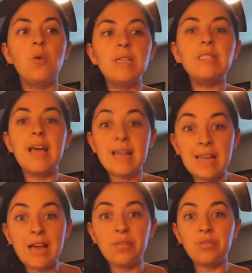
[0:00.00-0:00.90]
once I
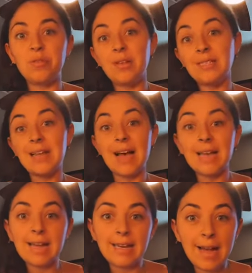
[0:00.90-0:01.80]
get through this,
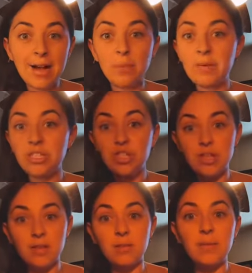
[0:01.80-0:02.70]
I can help and
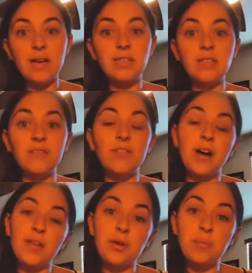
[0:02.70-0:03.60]
share the medicine
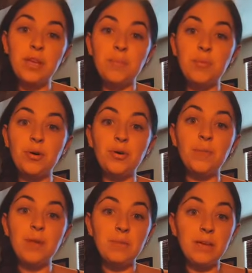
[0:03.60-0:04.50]
for other people
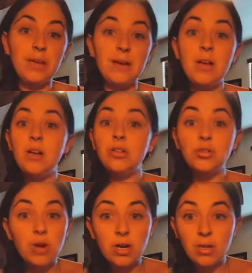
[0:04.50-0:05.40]
who may be
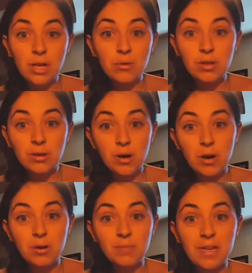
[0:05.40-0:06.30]
struggling with their
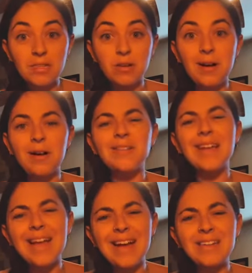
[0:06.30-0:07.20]
own mental
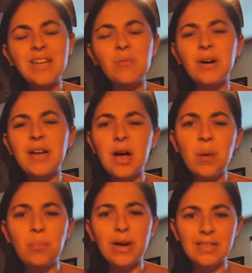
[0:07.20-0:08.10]
health. And I want to
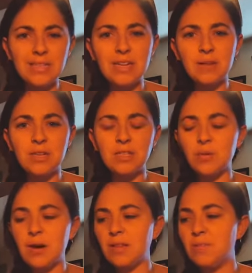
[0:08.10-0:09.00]
help break stigmas
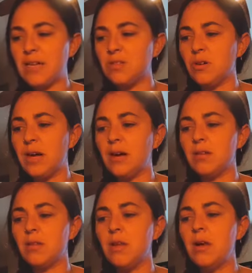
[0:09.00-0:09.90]
around mental
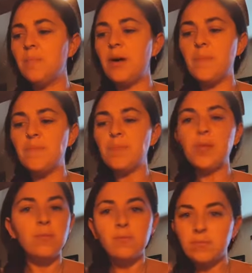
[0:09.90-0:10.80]
health. But
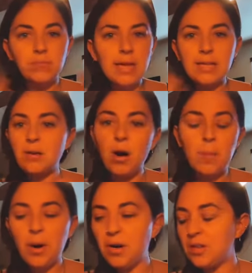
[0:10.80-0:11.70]
it's
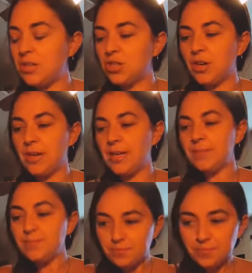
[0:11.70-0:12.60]
all part of the
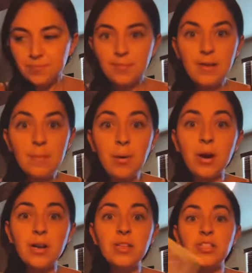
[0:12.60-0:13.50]
journey
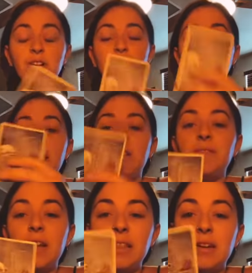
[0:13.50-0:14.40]

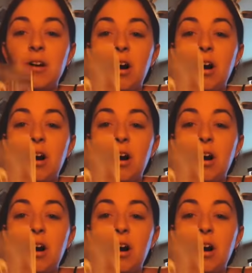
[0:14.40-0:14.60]
of, like,